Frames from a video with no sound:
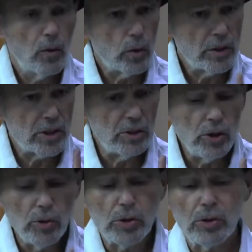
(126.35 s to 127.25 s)
What is
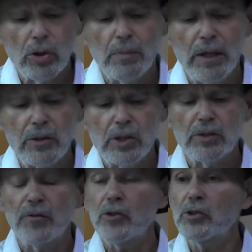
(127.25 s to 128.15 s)
unusual about this
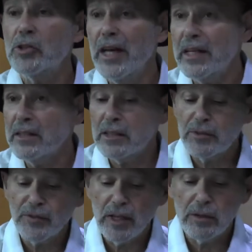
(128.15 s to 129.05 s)
first Tet that's
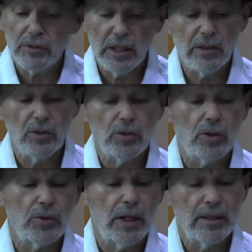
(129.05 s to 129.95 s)
found in the
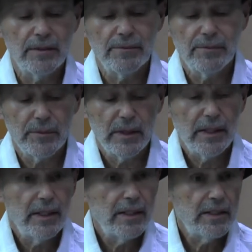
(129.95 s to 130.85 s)
Torah
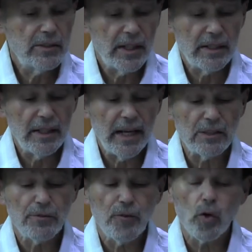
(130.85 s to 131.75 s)
is that it
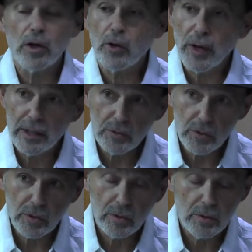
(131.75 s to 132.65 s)
has four
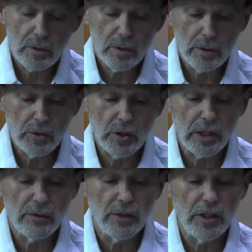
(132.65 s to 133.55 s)
crowns
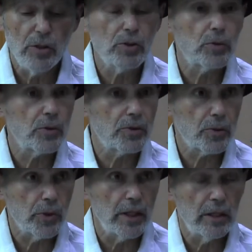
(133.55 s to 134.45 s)
instead of the usual
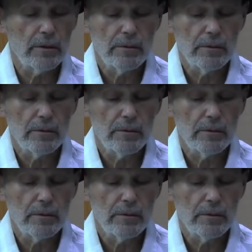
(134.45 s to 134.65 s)
three.